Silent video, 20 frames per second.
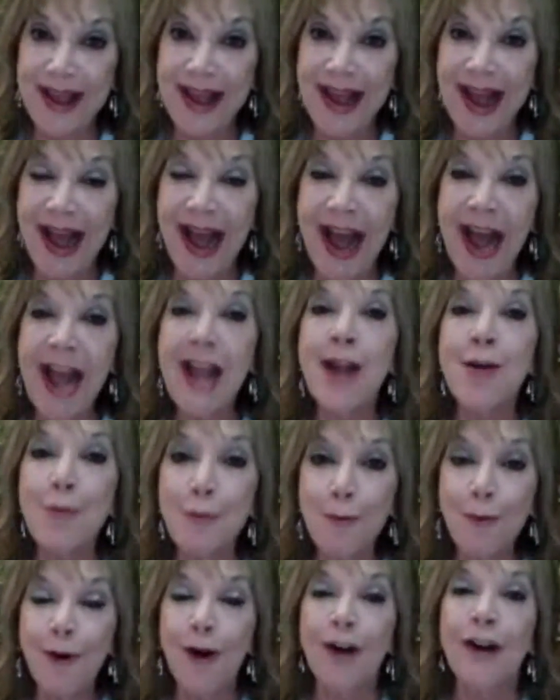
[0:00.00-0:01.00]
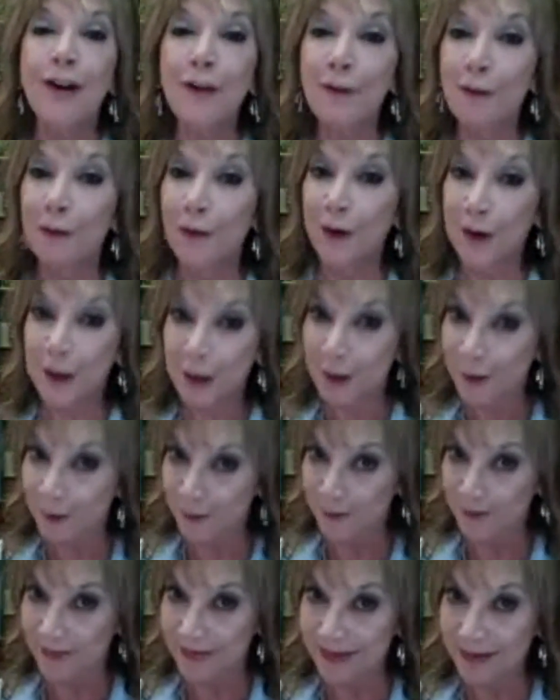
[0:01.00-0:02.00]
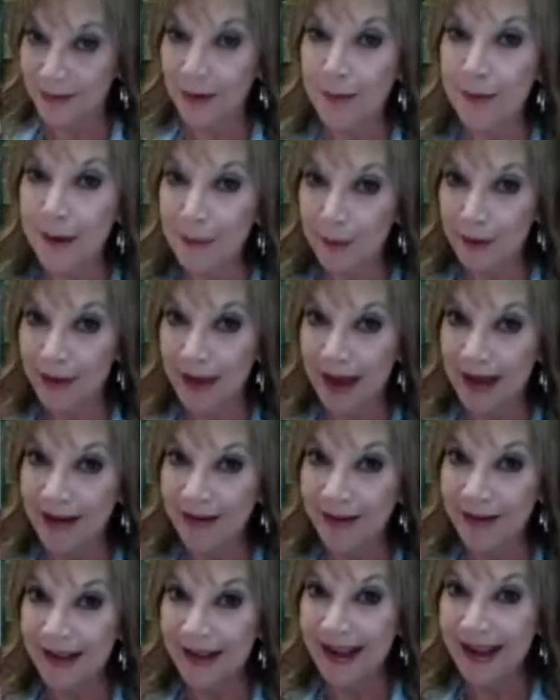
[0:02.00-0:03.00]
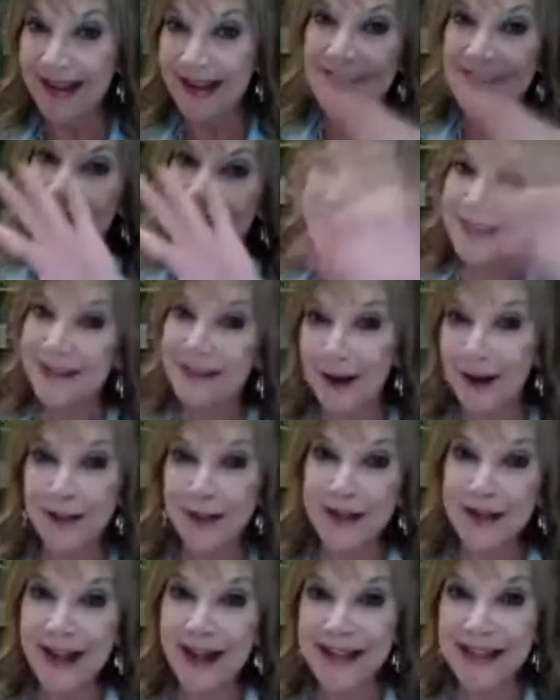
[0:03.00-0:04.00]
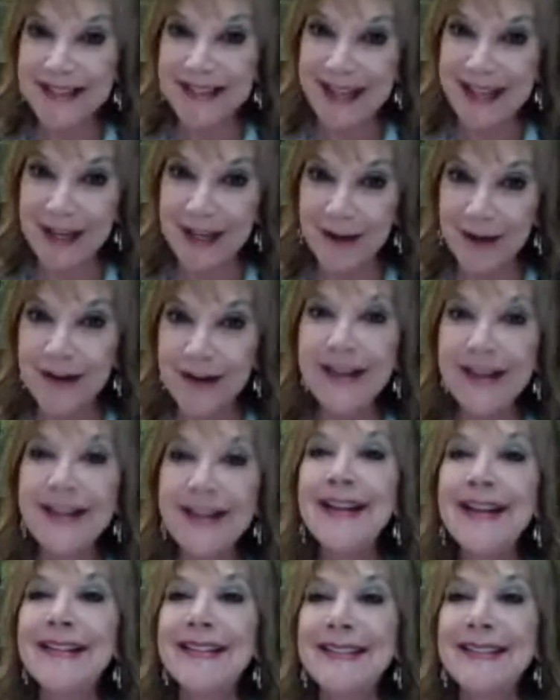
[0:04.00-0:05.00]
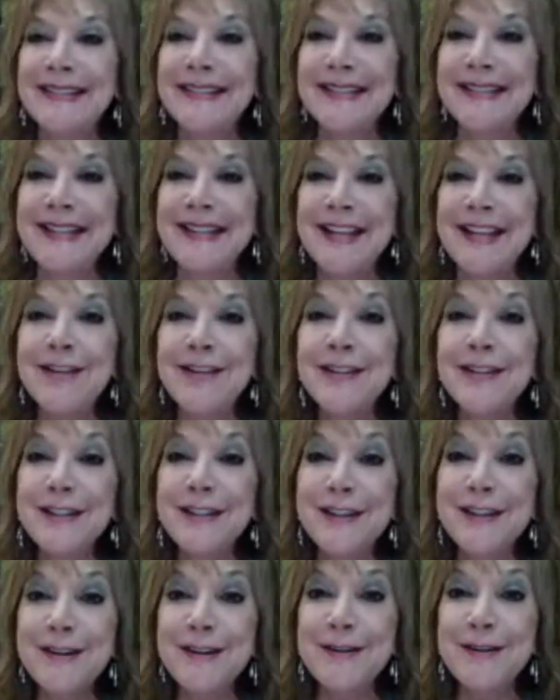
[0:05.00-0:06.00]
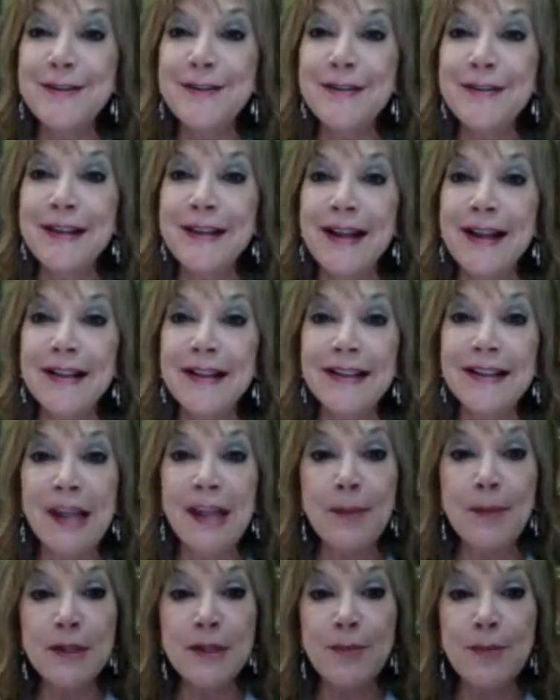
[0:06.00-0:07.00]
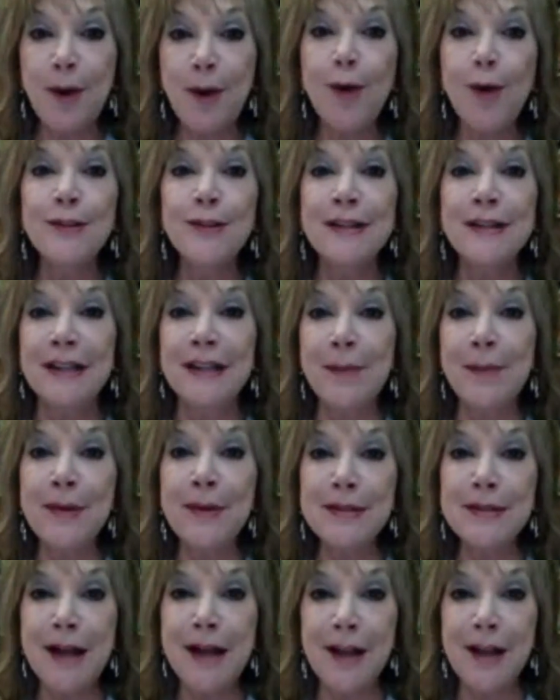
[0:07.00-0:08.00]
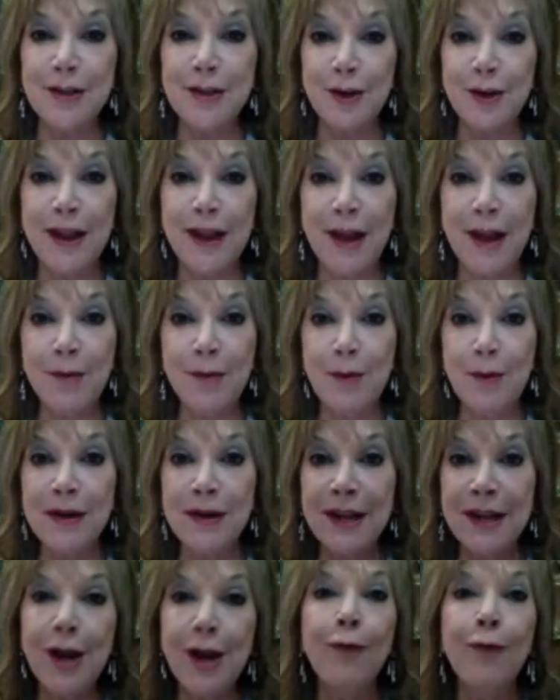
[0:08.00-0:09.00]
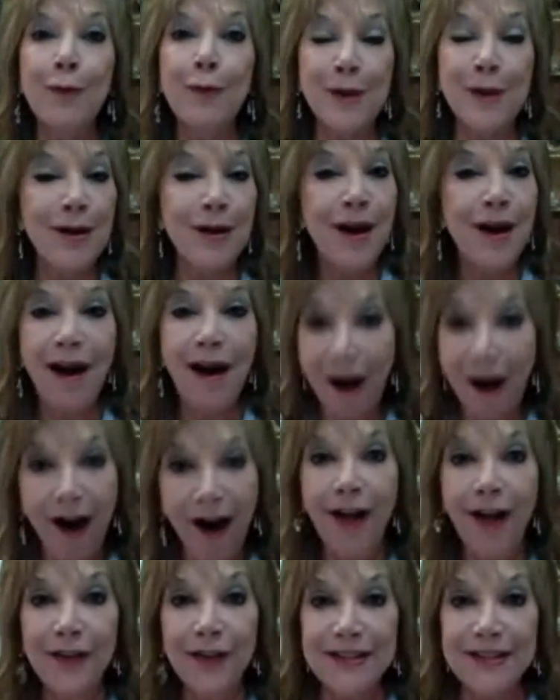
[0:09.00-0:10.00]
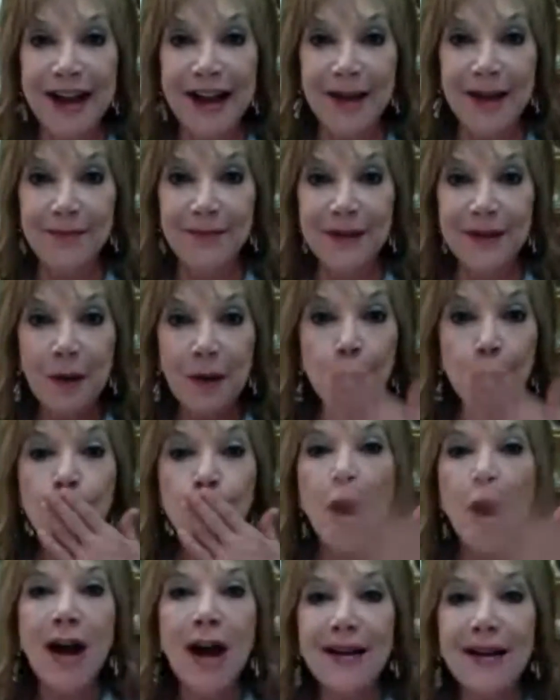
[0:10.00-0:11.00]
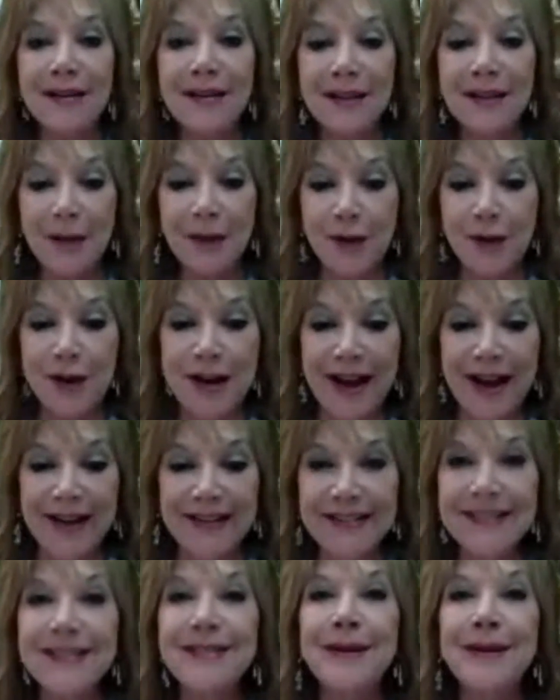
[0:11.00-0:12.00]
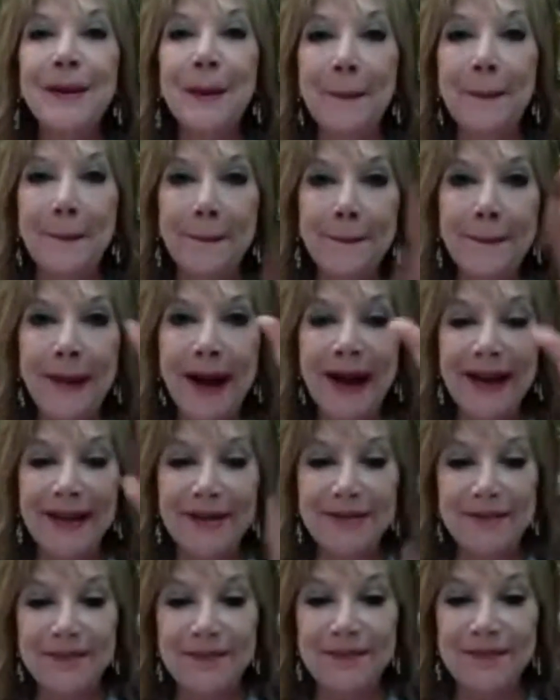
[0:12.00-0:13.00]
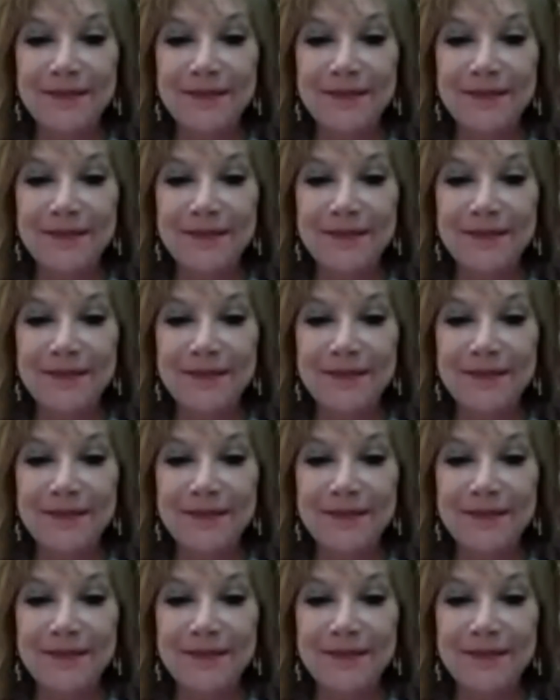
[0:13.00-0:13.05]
I work for you. Remember that, okay? Talk to you guys later. See you soon, and keep us posted. Keep in touch, okay? We want to hear from you all the time. Mwah. Love you guys. Bye.